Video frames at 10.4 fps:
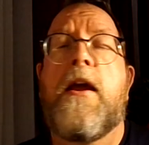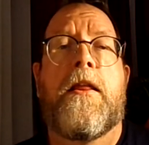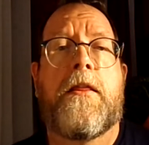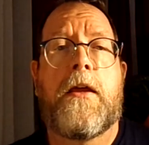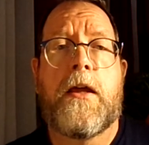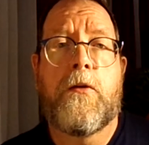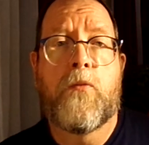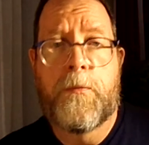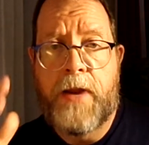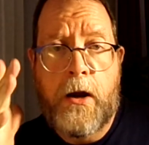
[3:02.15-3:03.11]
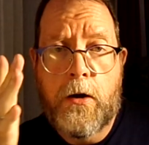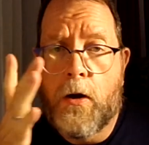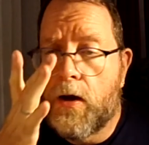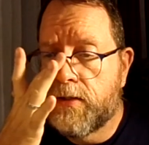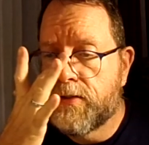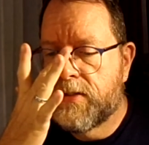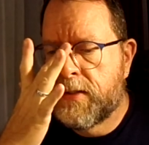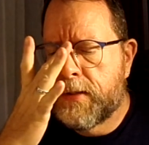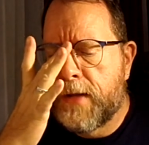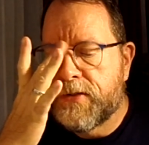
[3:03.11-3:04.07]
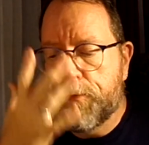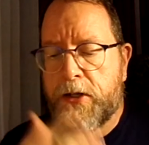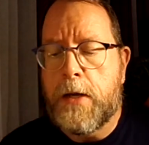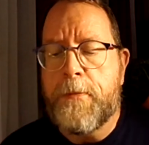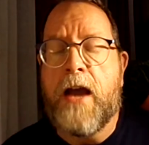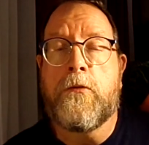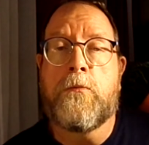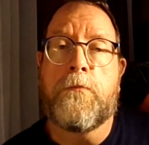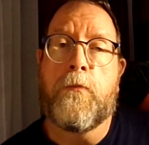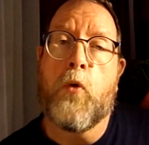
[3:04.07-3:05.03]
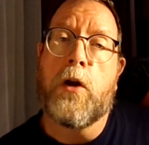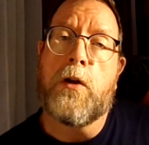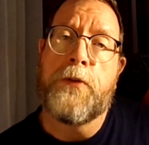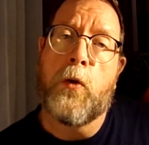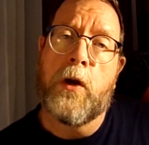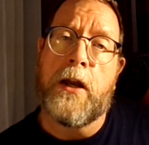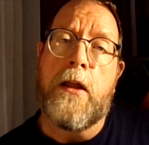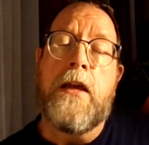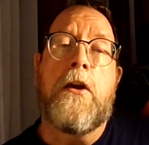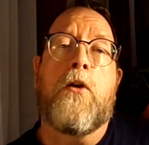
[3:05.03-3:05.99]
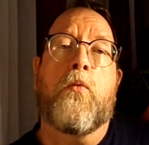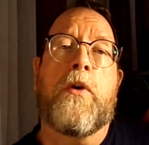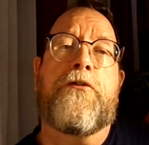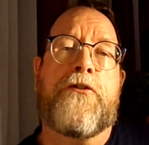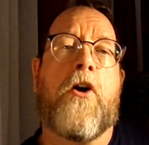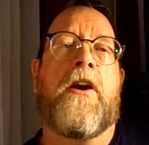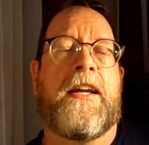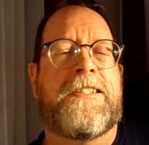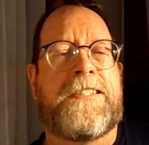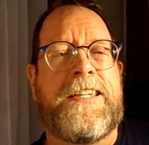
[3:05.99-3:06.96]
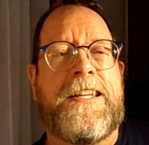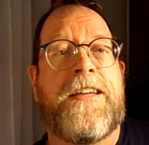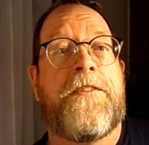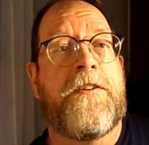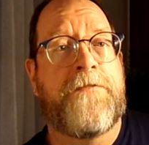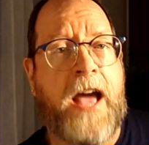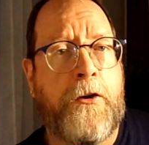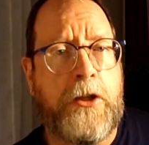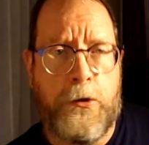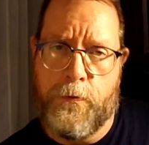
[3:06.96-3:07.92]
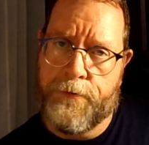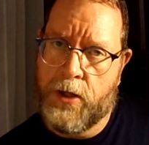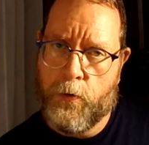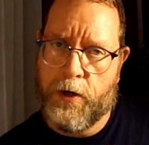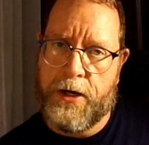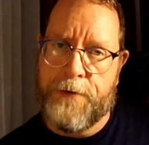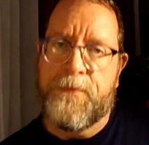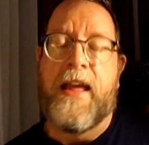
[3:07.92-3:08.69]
the repair cost just to have someone come out and work on the organ would far exceed the value of the organ.